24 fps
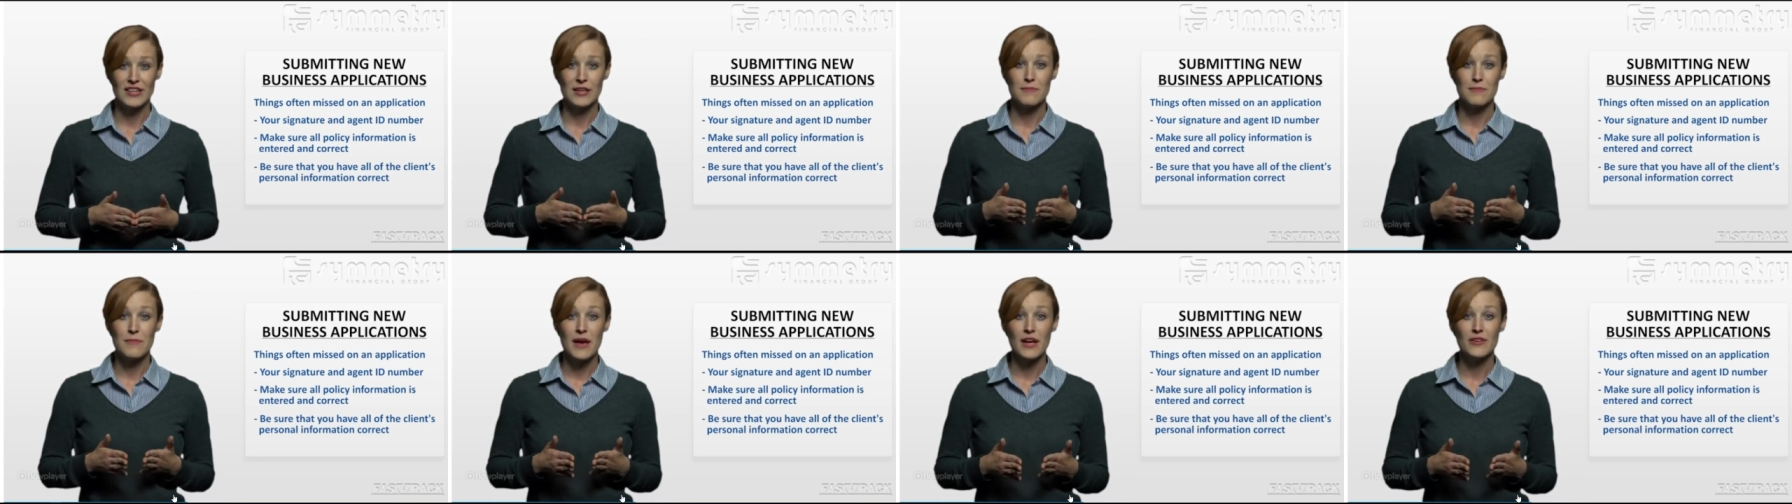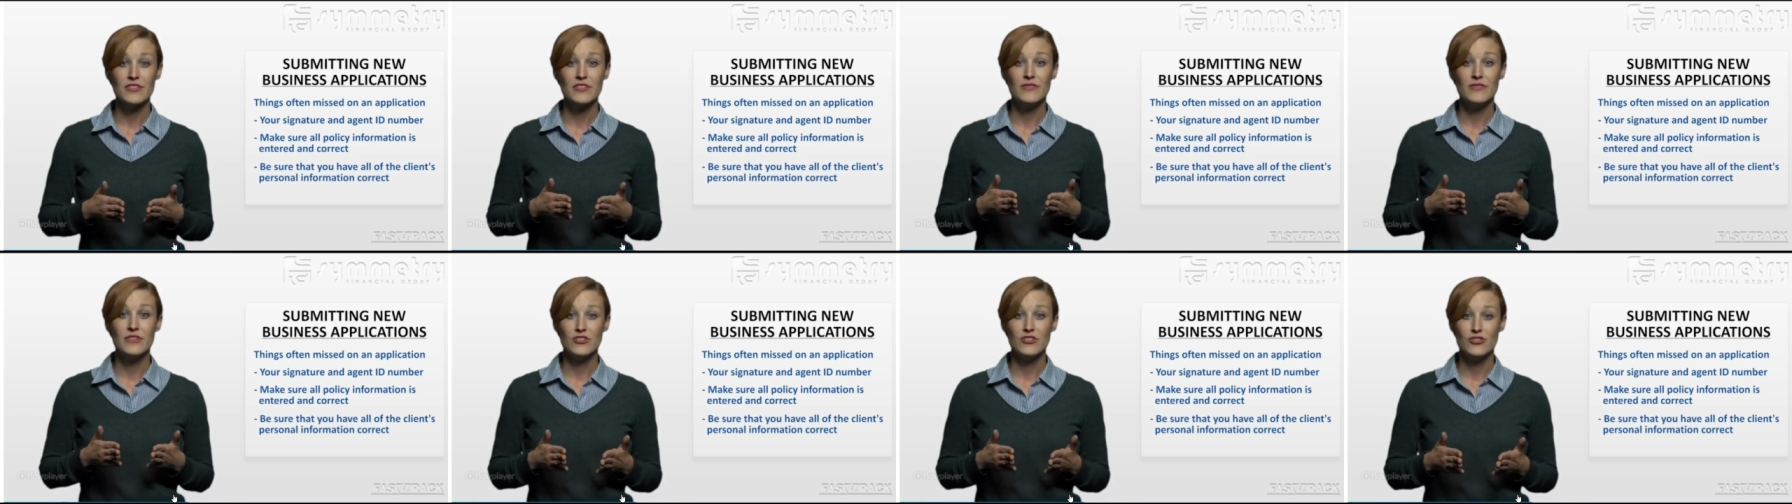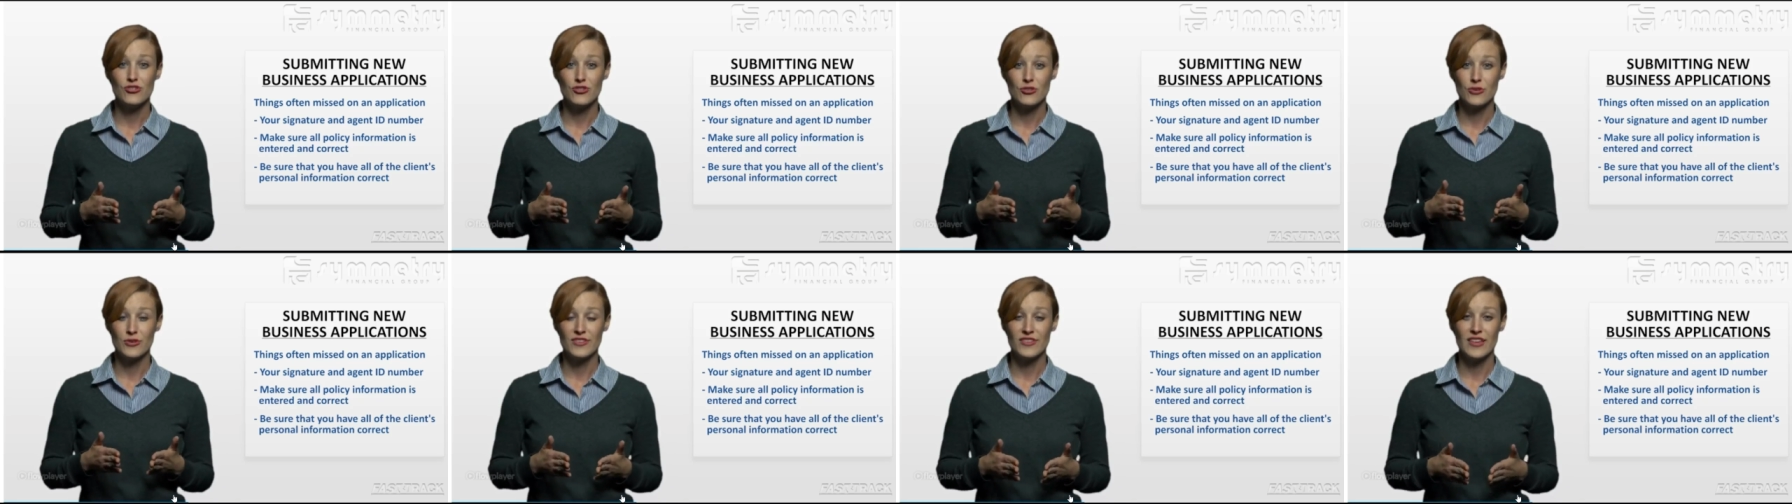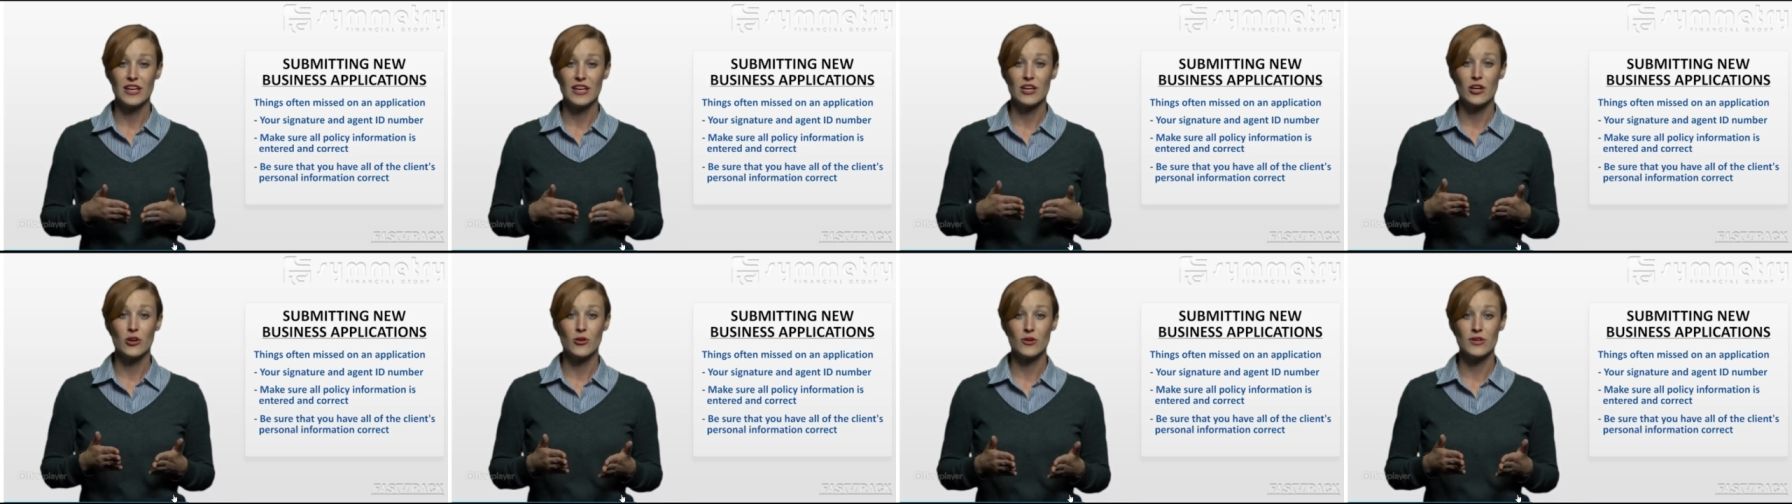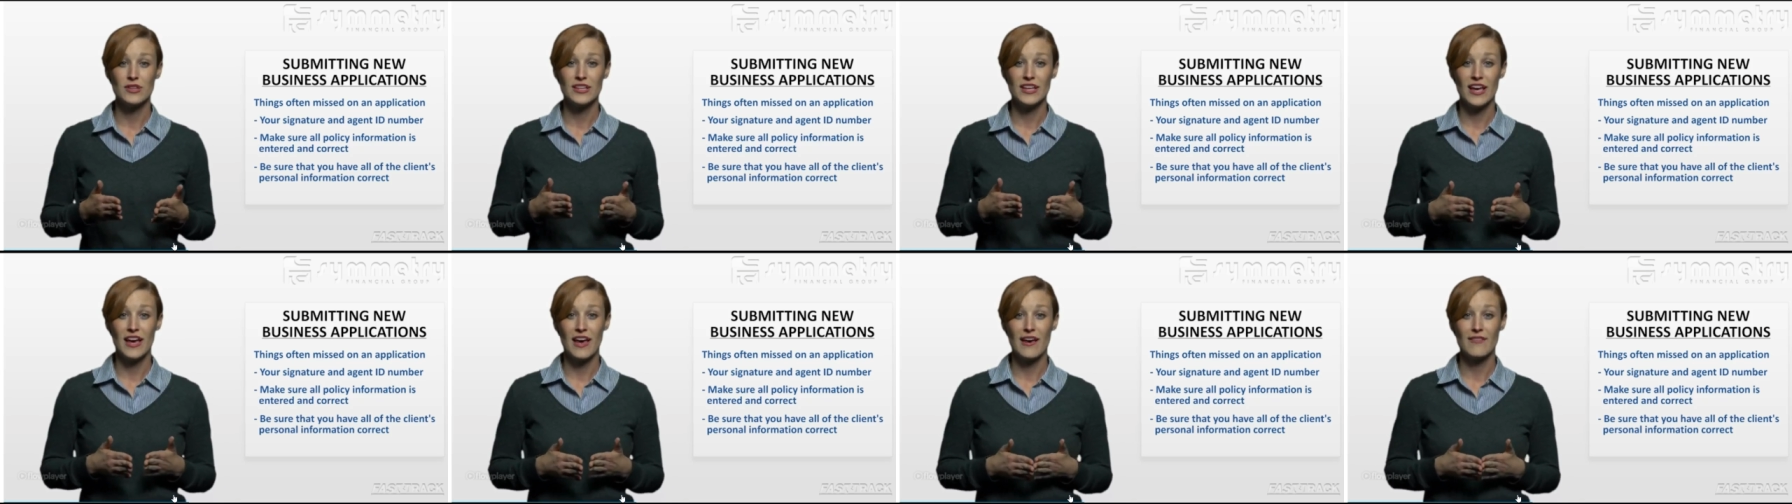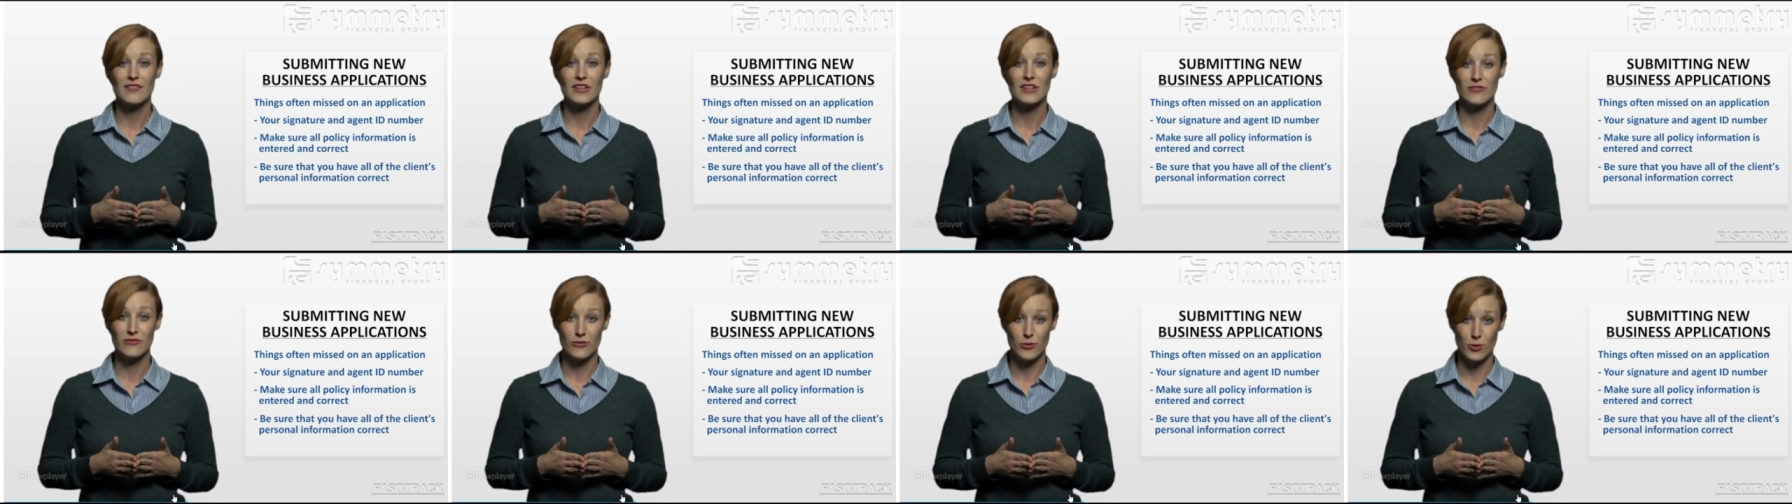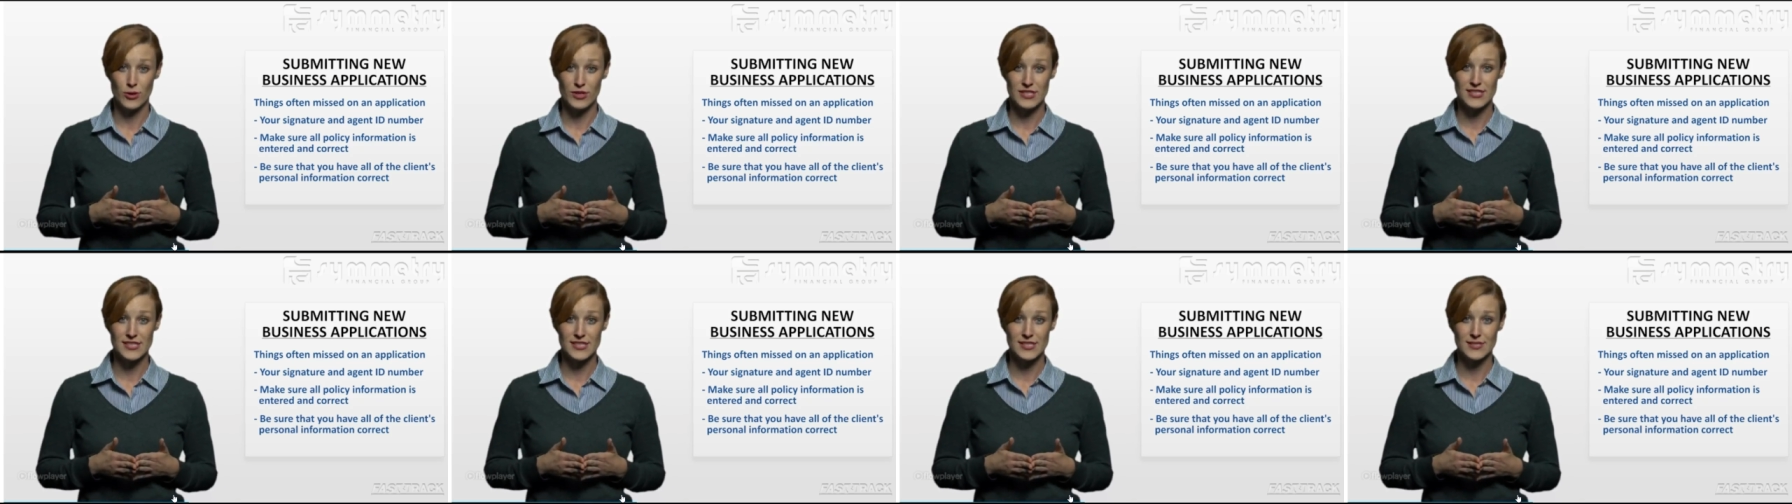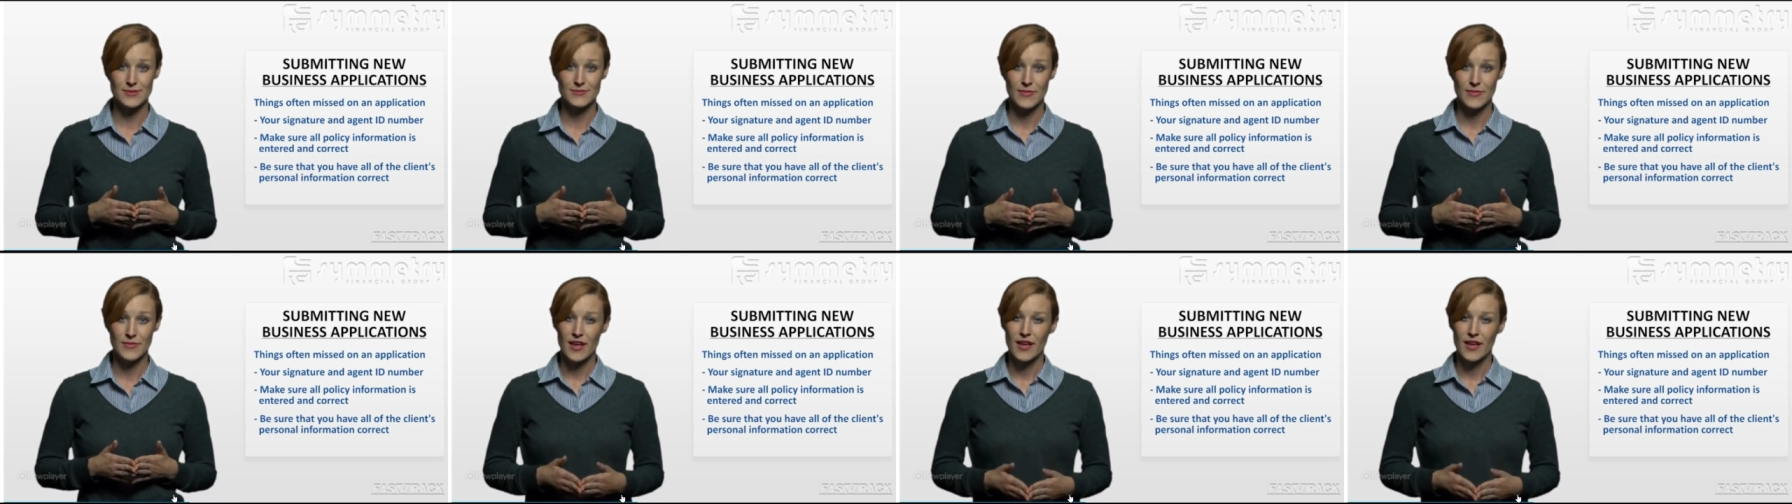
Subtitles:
the amounts of insurance they currently have in force.